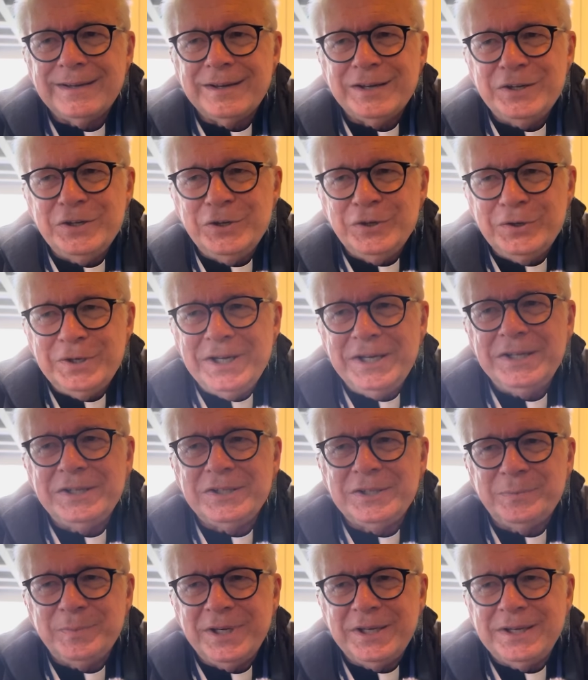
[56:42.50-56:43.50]
need
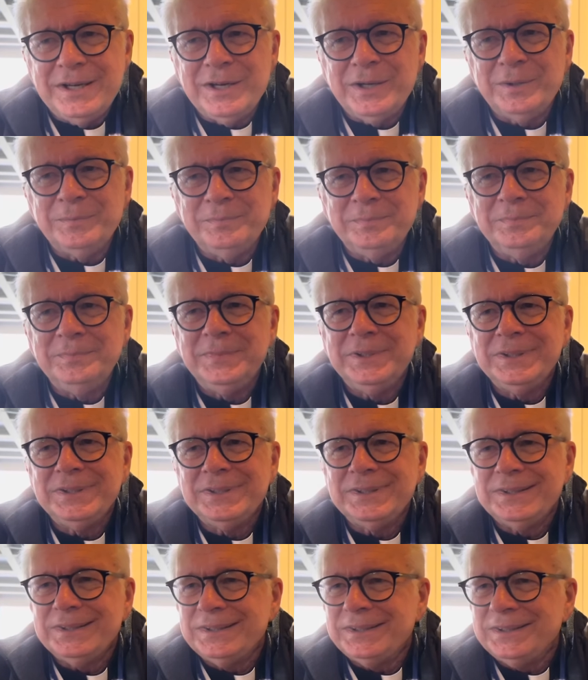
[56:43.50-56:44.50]
to become
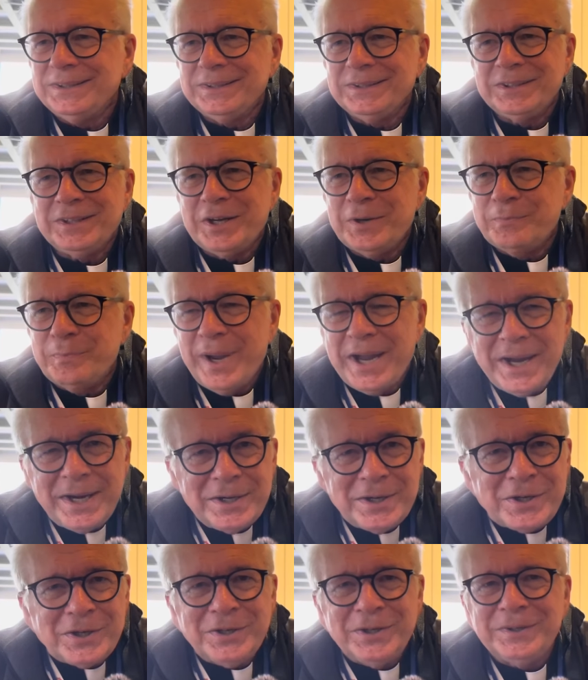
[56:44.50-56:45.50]
a
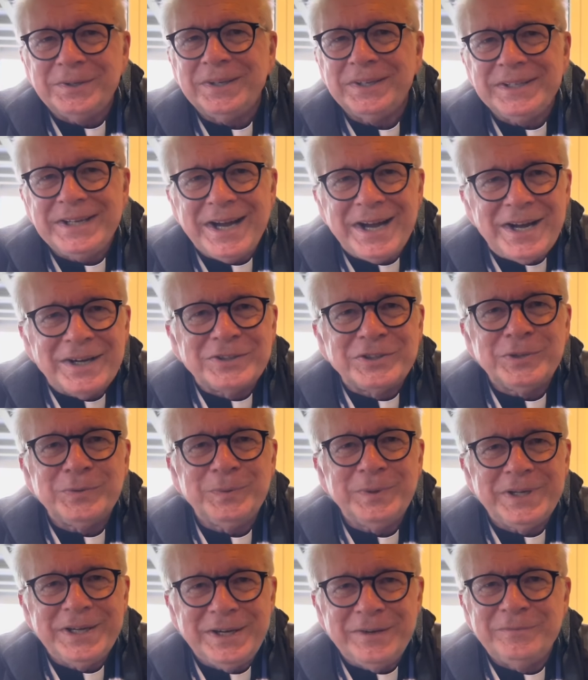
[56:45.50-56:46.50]
banker or a doctor,
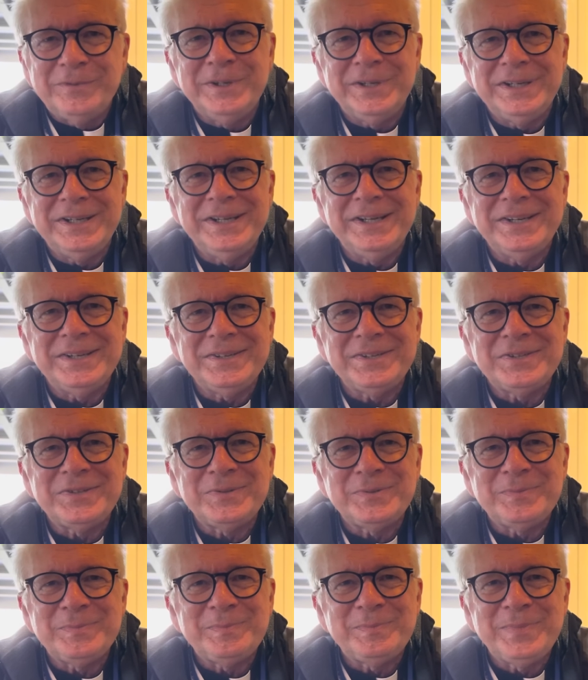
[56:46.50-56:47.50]
whatever it
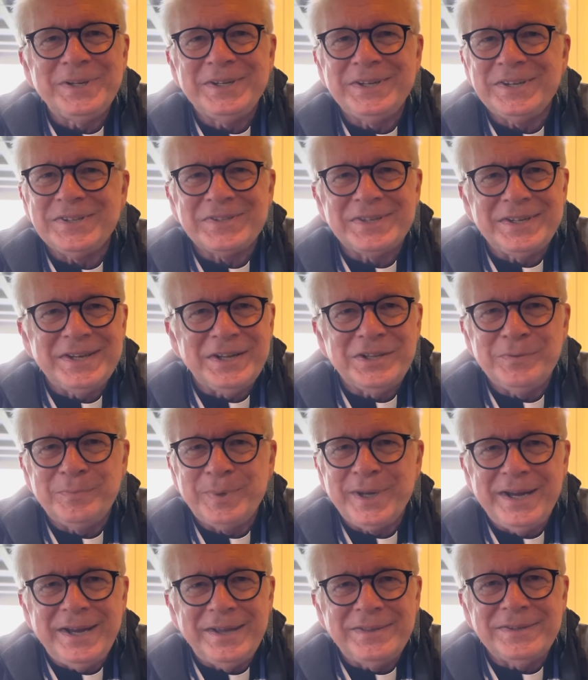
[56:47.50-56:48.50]
is, because the other
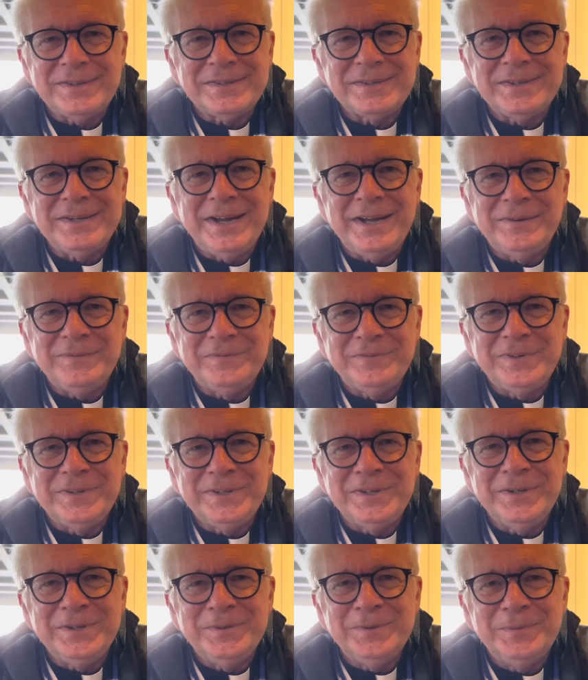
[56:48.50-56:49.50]
path is not for
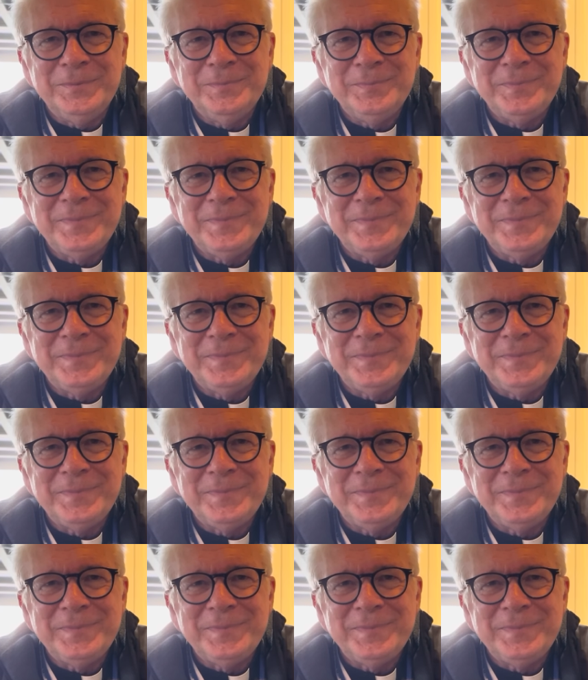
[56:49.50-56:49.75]
you."